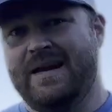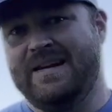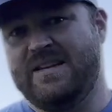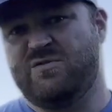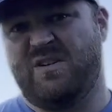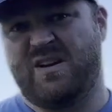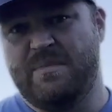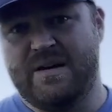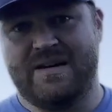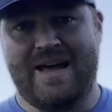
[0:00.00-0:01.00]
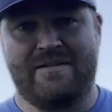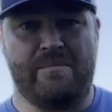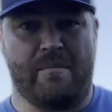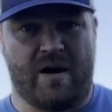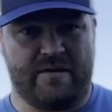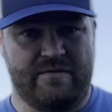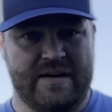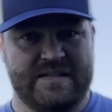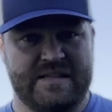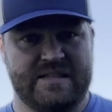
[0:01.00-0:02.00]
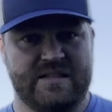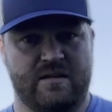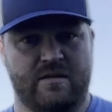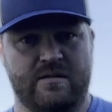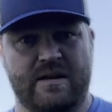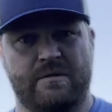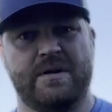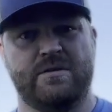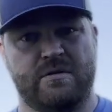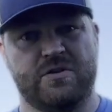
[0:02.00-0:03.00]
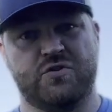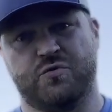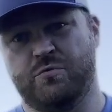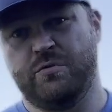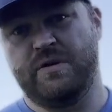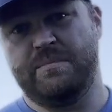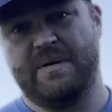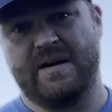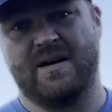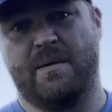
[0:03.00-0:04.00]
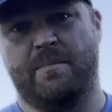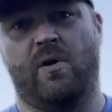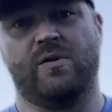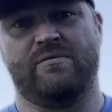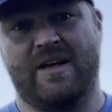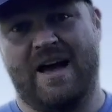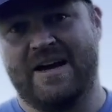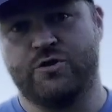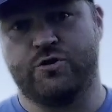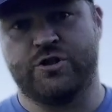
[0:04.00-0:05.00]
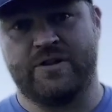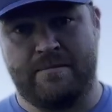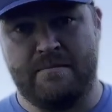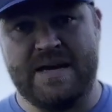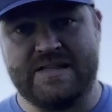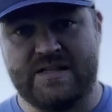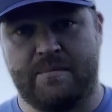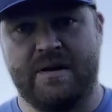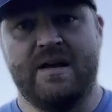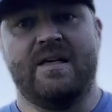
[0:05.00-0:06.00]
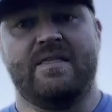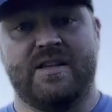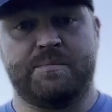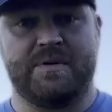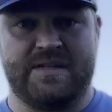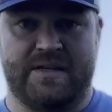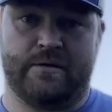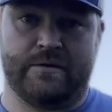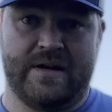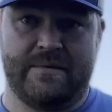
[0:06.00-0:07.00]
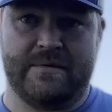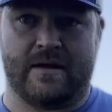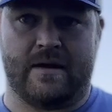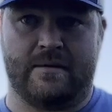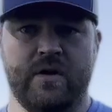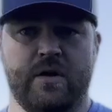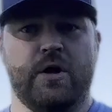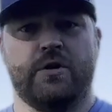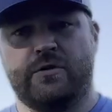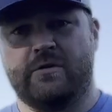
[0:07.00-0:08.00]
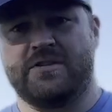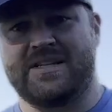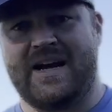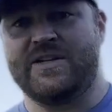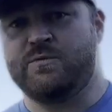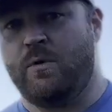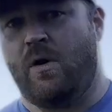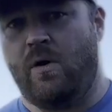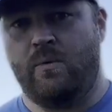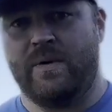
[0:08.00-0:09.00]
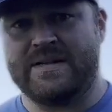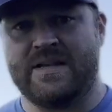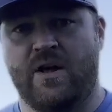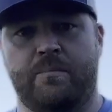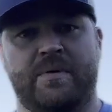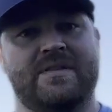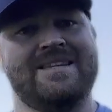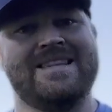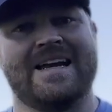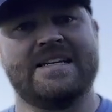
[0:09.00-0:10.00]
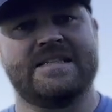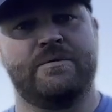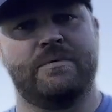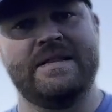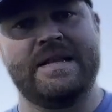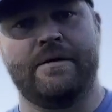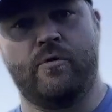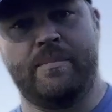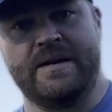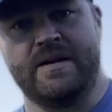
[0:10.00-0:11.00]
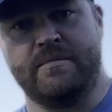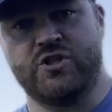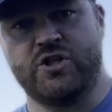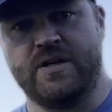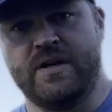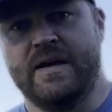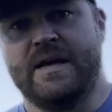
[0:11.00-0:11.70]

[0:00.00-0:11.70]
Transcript: It is recommended to have a modified DSLR, that way you can truly pick up all of the hydrogen that makes up this particular nebula. Dark skies will always help, but the nice thing with narrowband imaging